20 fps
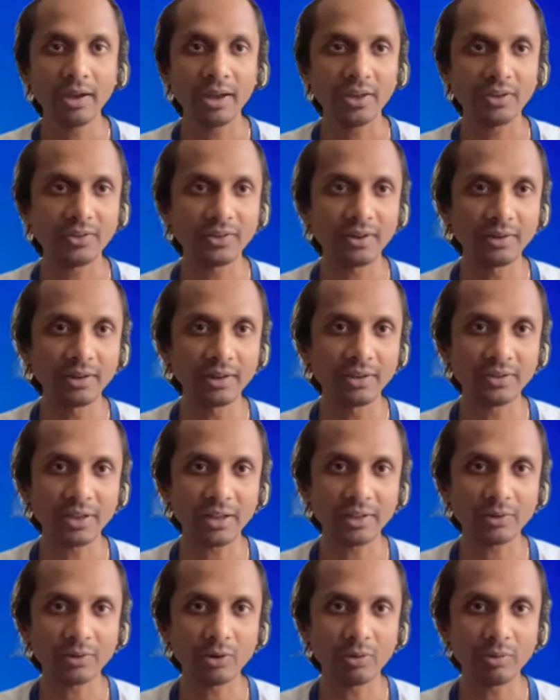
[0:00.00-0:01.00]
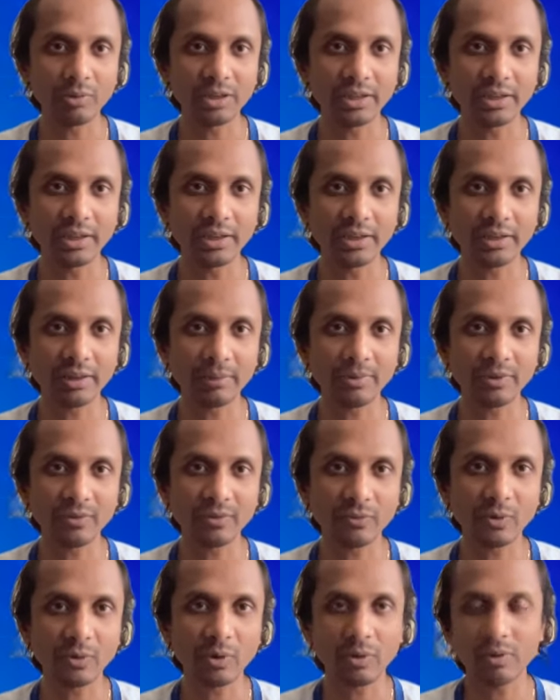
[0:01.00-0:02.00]
And Sundays, like normally I keep it
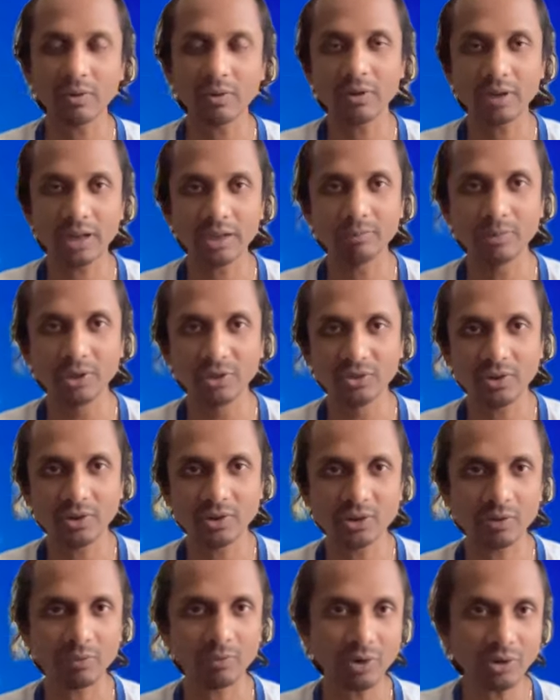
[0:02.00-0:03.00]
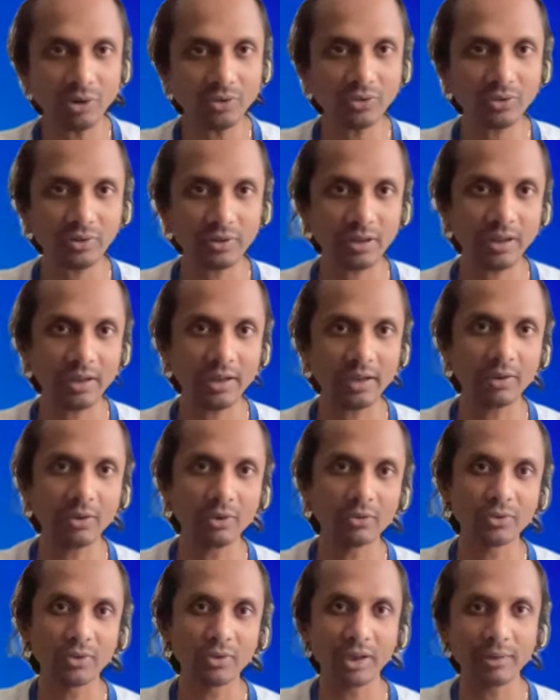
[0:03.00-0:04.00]
for administration works and
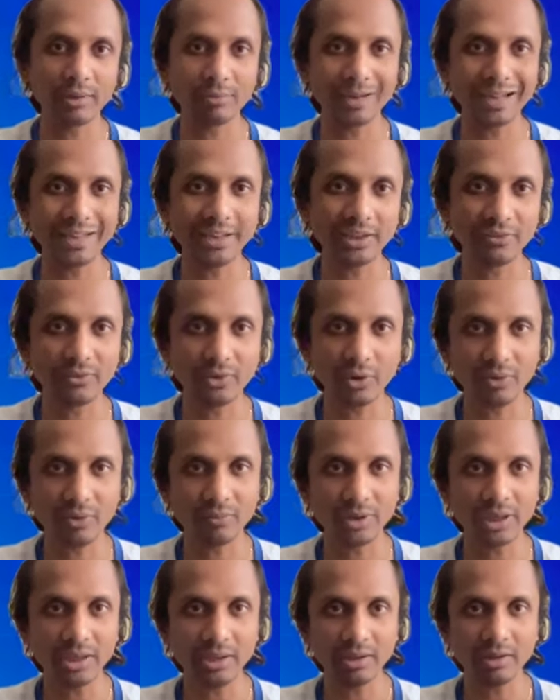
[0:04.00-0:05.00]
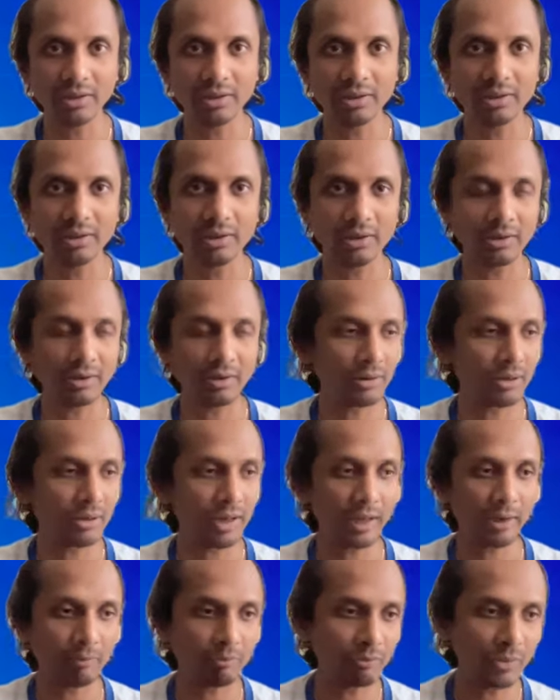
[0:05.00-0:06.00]
also like planning for the week, or
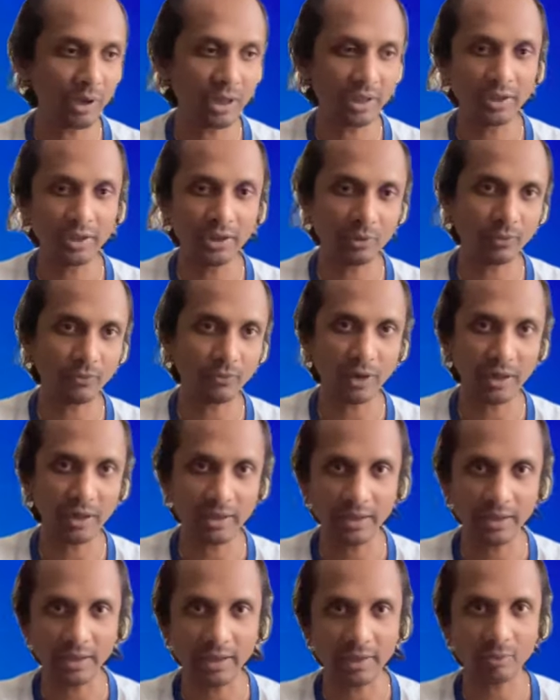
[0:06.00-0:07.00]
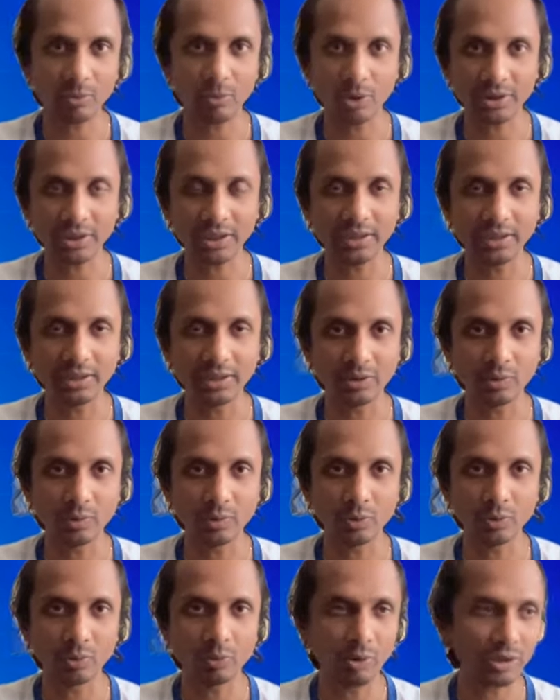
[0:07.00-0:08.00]
like Monday to Friday, like what I need to
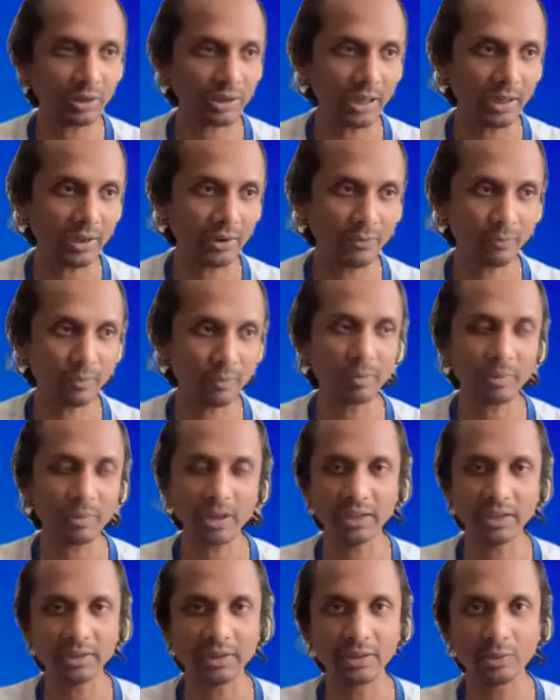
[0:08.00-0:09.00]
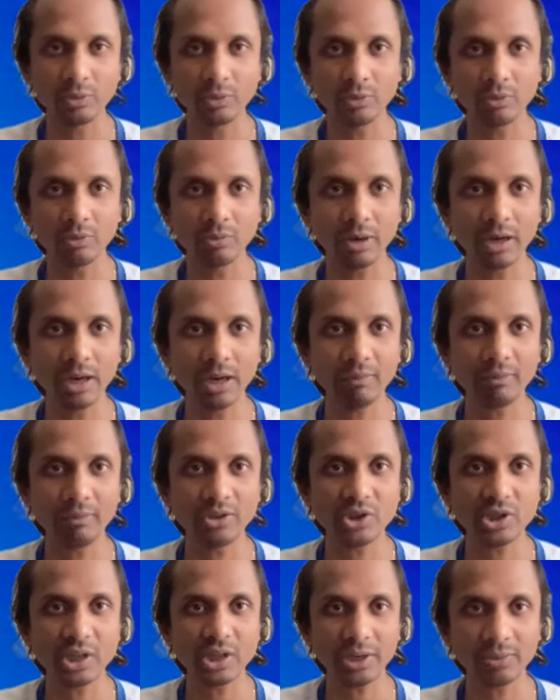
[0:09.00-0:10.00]
do, what kind of people I need to have a
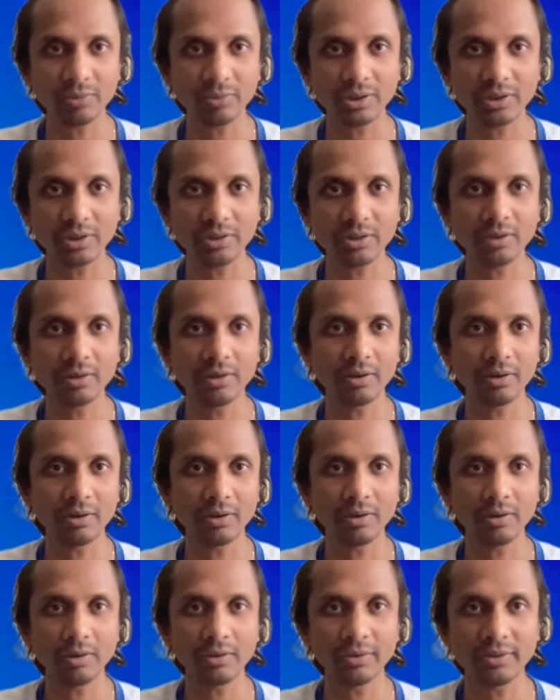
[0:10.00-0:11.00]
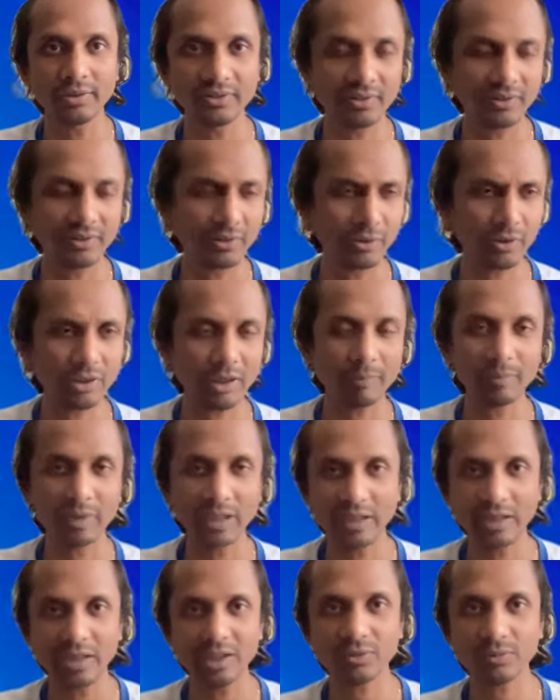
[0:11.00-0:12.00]
chat with. This is not
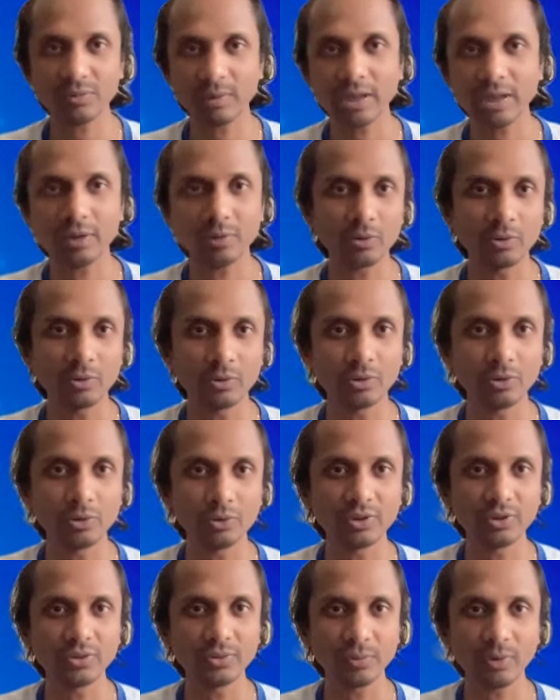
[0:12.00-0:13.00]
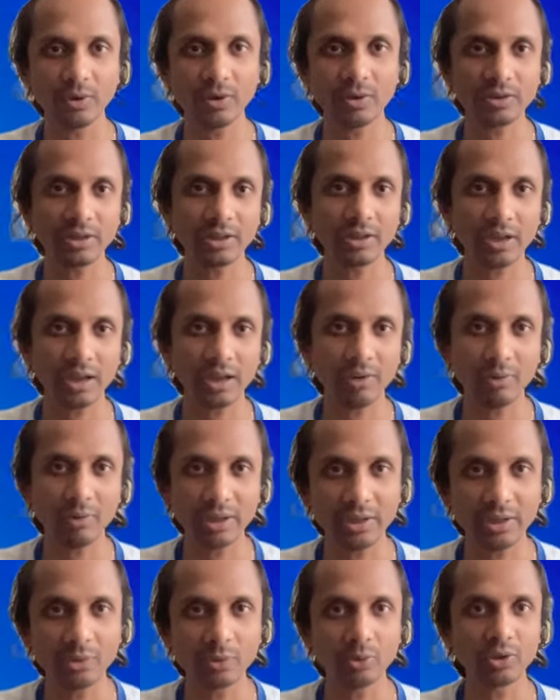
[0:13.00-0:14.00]
happening. Last week I couldn't do this work, and how
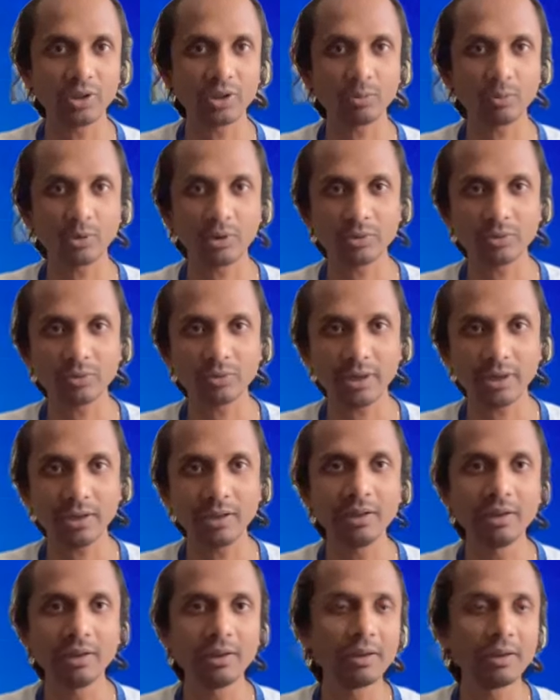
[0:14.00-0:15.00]
I can do that work today.